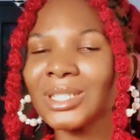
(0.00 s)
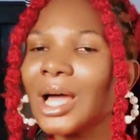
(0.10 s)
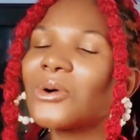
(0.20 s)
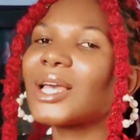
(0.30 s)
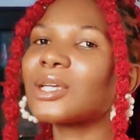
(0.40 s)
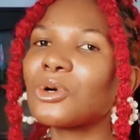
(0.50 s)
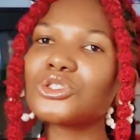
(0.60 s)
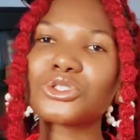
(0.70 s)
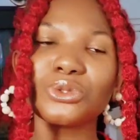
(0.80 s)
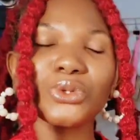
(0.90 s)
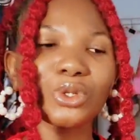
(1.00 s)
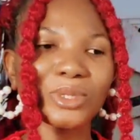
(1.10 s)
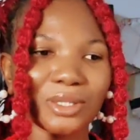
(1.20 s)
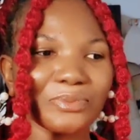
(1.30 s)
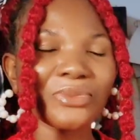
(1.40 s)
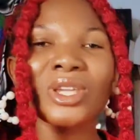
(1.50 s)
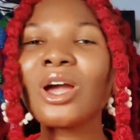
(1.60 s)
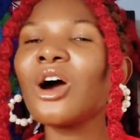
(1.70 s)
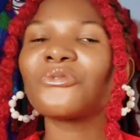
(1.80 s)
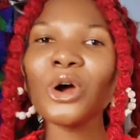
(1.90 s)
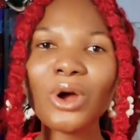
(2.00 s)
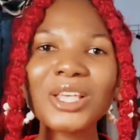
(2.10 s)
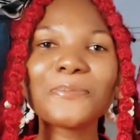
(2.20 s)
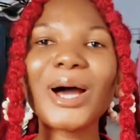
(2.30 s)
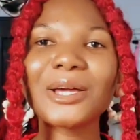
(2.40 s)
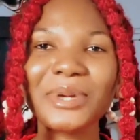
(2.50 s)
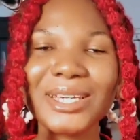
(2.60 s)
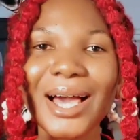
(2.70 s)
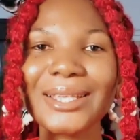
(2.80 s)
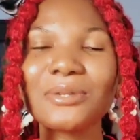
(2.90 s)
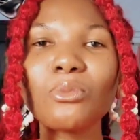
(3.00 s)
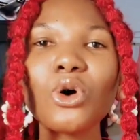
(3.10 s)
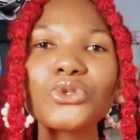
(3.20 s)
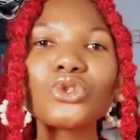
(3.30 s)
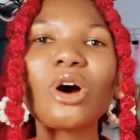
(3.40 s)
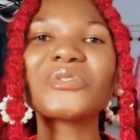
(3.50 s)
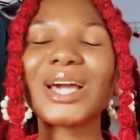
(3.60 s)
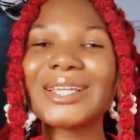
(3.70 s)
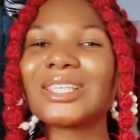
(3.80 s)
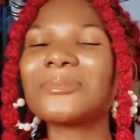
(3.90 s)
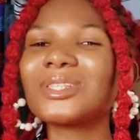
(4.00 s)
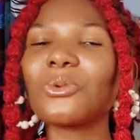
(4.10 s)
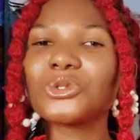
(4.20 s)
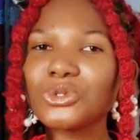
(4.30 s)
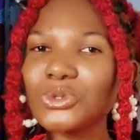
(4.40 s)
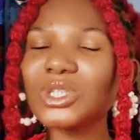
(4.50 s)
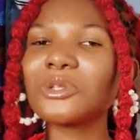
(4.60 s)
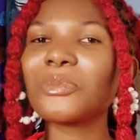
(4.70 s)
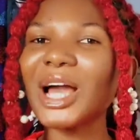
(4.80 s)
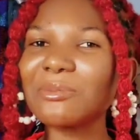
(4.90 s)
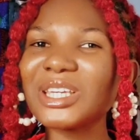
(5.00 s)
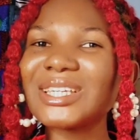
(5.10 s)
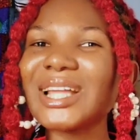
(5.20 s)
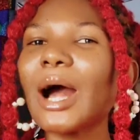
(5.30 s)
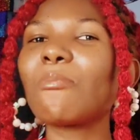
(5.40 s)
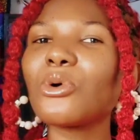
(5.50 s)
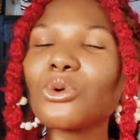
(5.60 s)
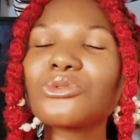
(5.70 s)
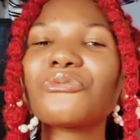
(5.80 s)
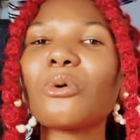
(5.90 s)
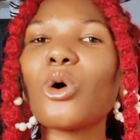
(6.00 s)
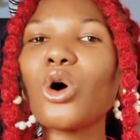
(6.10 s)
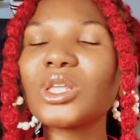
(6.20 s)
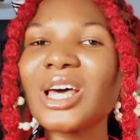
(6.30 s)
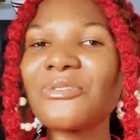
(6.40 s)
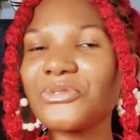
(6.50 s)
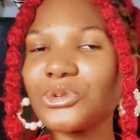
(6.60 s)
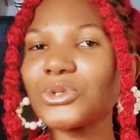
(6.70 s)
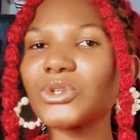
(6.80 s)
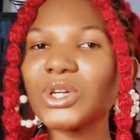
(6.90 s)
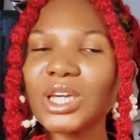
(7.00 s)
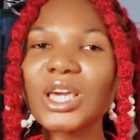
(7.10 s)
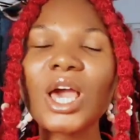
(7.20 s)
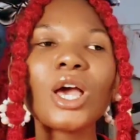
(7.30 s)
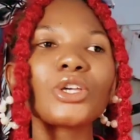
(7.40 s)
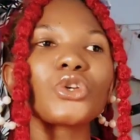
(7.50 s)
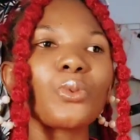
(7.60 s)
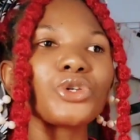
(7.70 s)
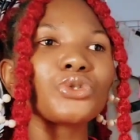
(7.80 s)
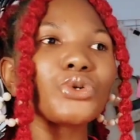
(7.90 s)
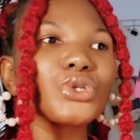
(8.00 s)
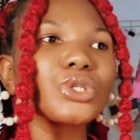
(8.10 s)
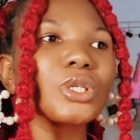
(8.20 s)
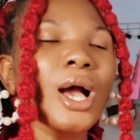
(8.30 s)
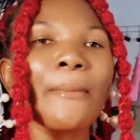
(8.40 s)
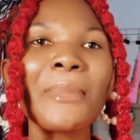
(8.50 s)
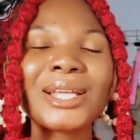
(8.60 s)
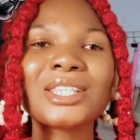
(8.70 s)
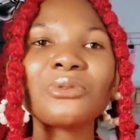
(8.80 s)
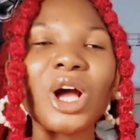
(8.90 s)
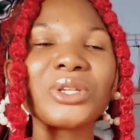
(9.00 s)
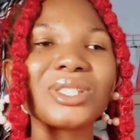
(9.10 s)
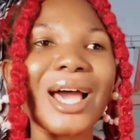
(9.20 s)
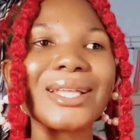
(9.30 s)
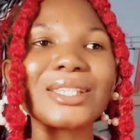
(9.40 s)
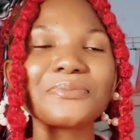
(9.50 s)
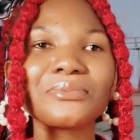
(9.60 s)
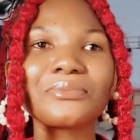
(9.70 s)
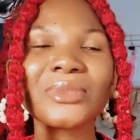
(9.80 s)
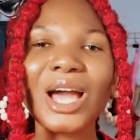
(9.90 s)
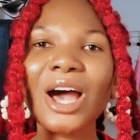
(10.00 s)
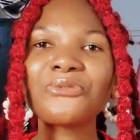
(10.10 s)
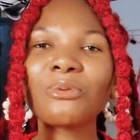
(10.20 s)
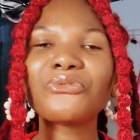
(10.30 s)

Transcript: Now guys, I want you to know something. For us bag makers, most of the items that we use in bag making are borrowed from other fields, okay? So we use materials that are